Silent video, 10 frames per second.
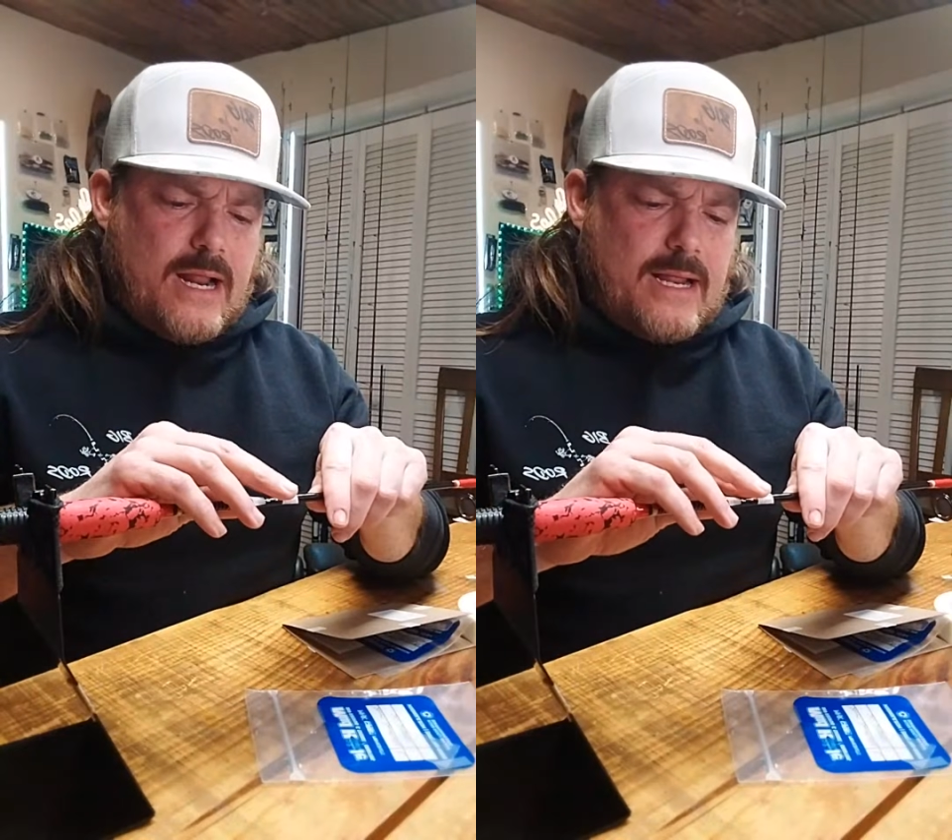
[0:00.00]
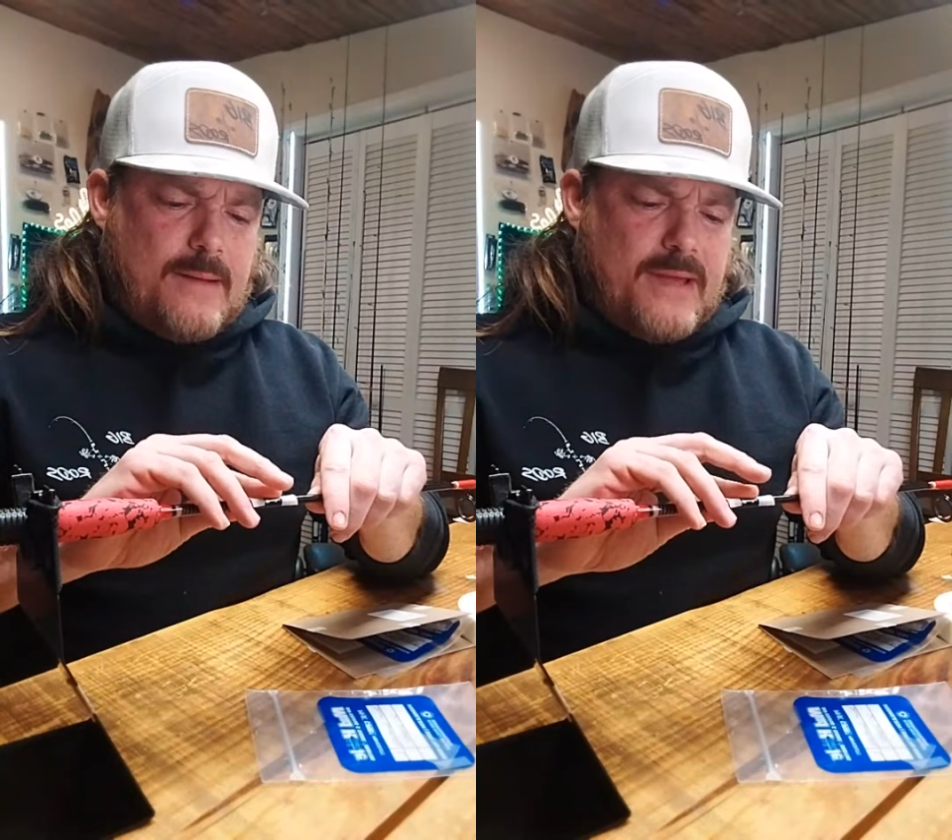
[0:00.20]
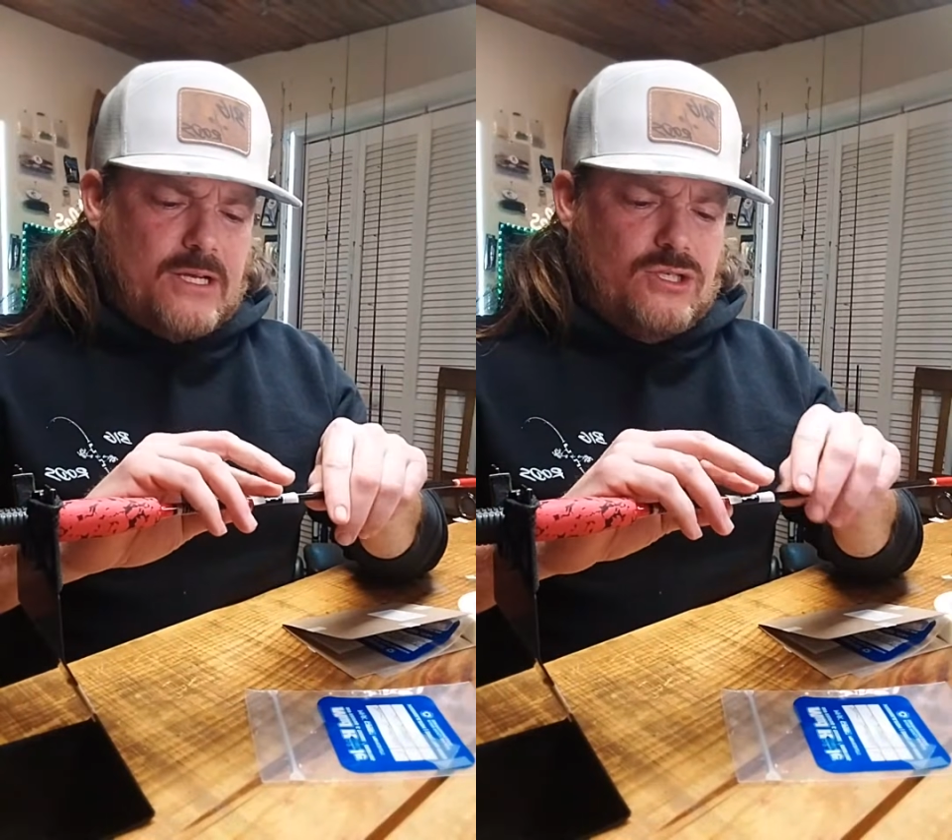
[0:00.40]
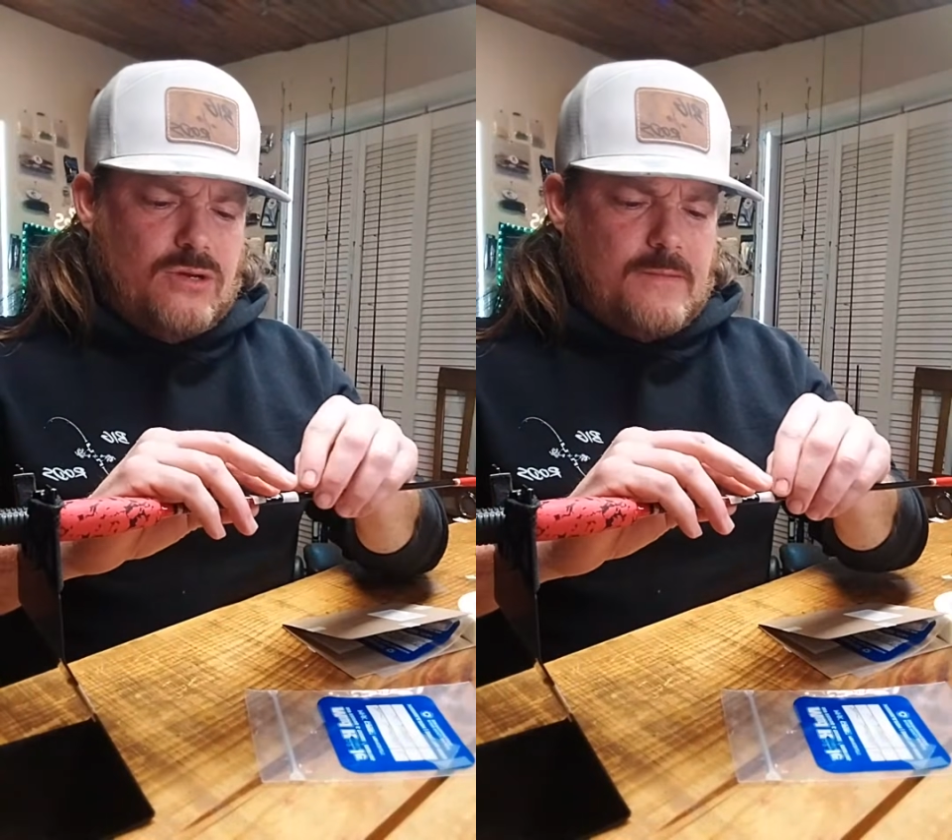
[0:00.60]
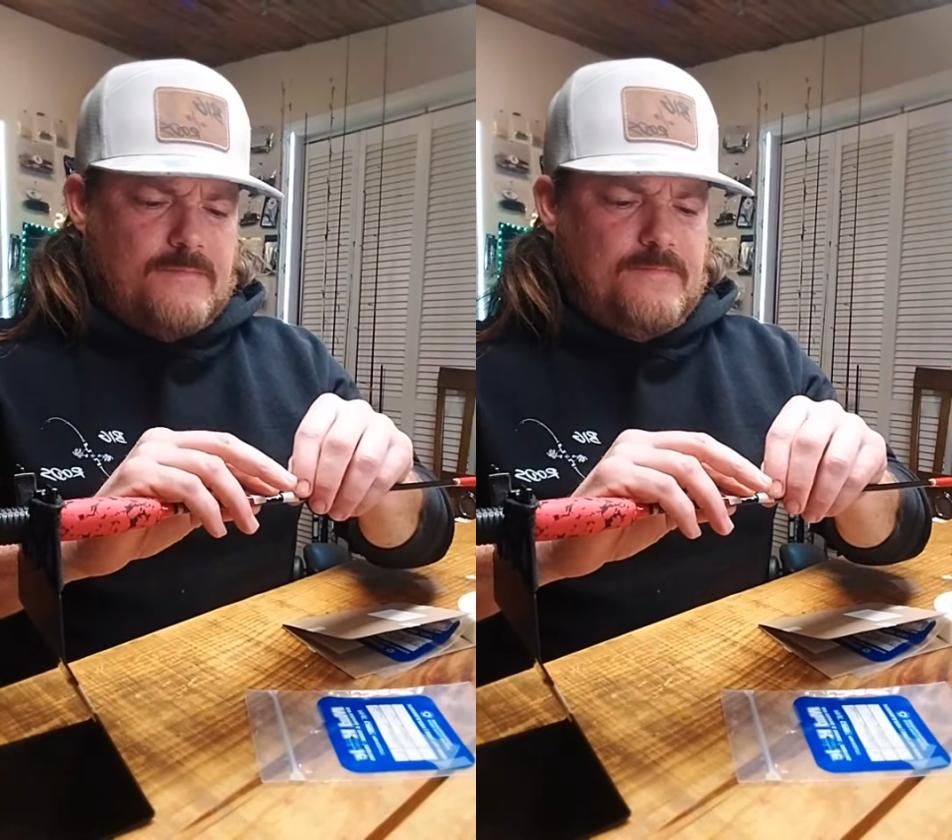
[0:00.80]
I make
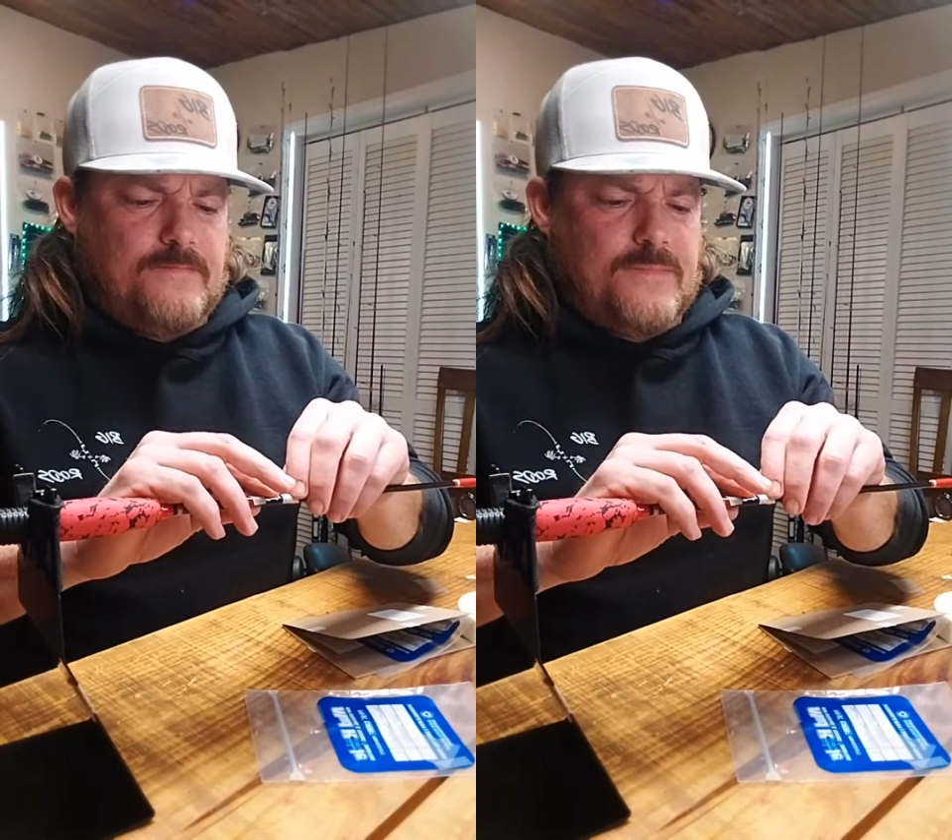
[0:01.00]
sure